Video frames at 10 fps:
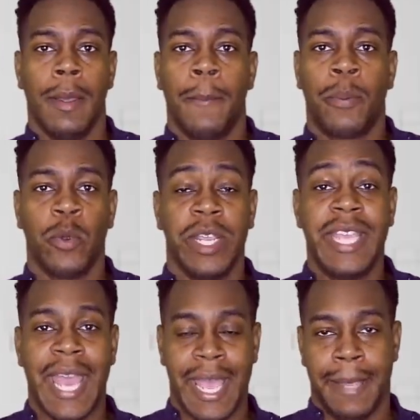
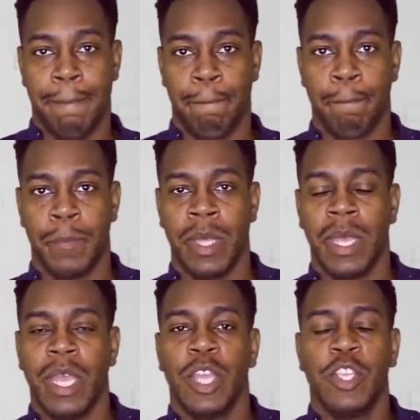pregame.
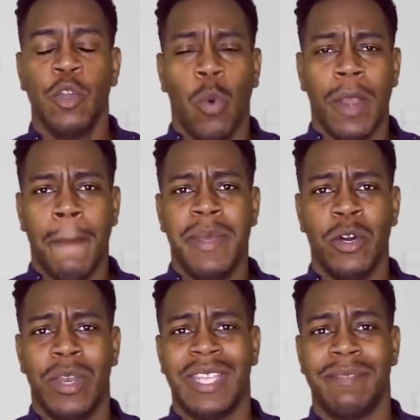You want to build
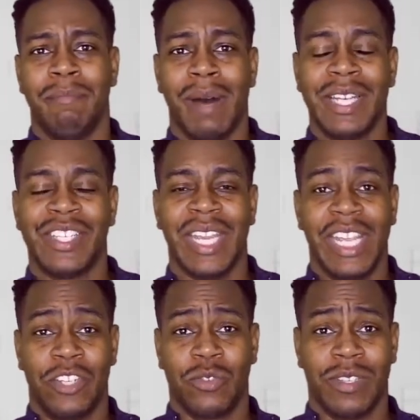as much
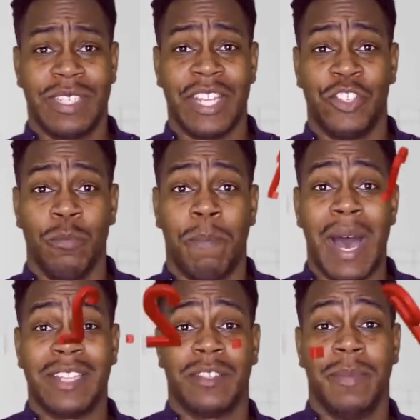interest as you
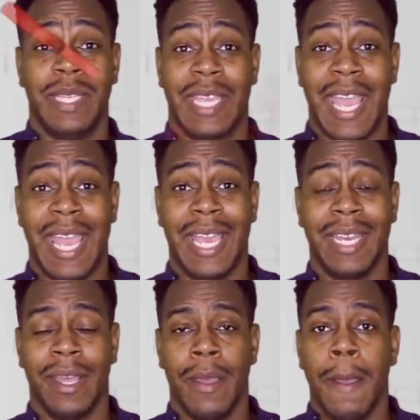possibly can
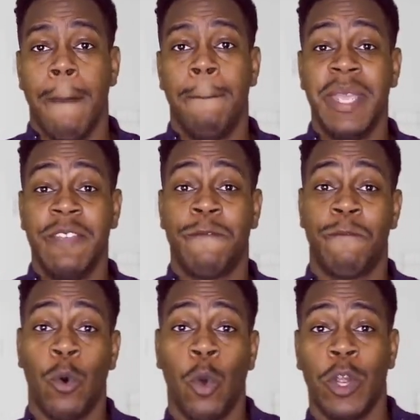
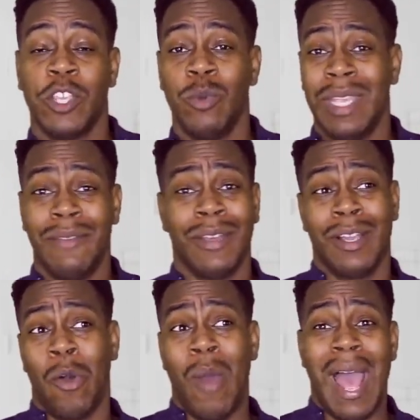before you even
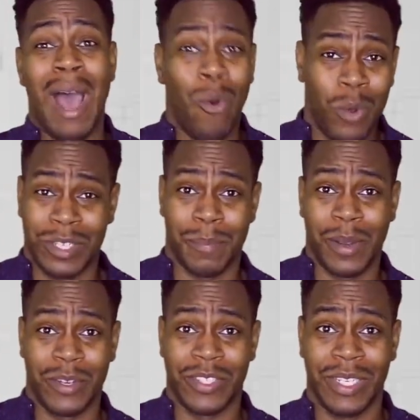go out with the
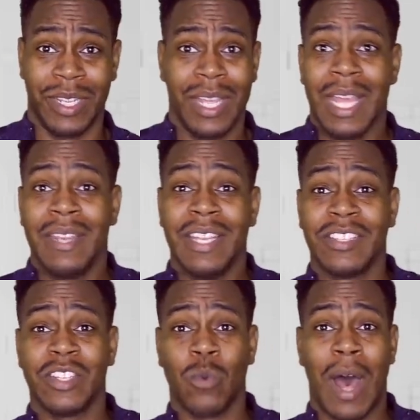person. This
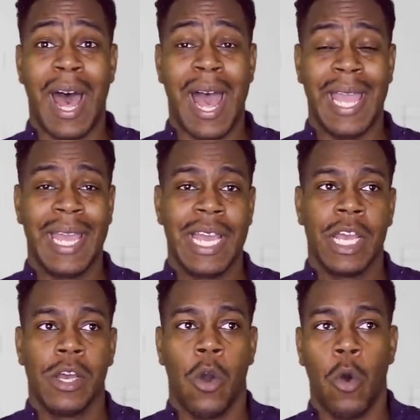is why
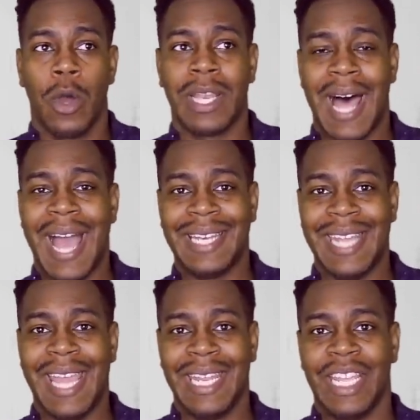online
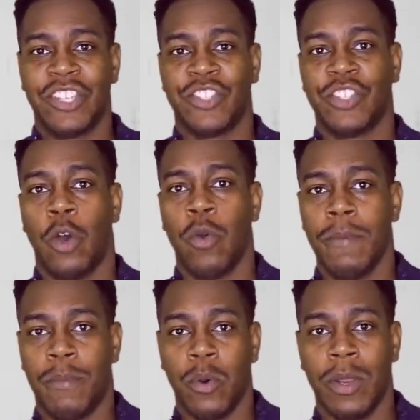dating is so
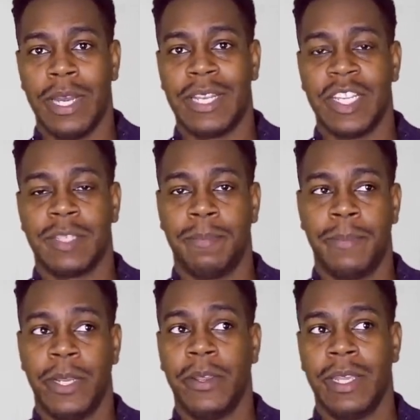important at this
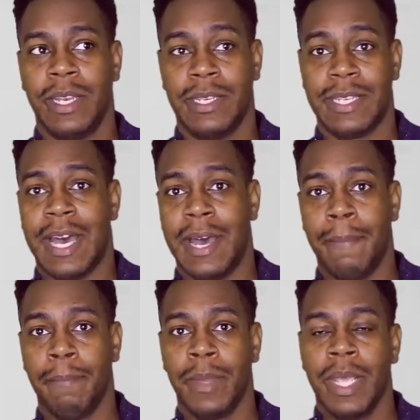period in time,
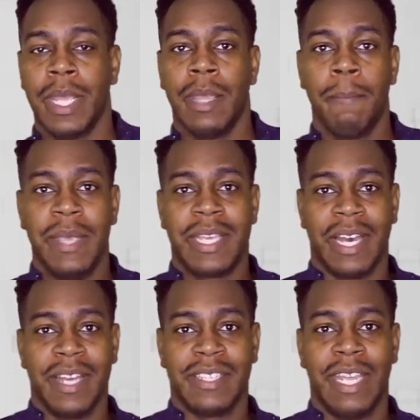
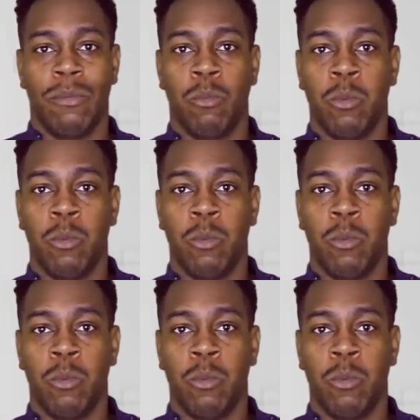because it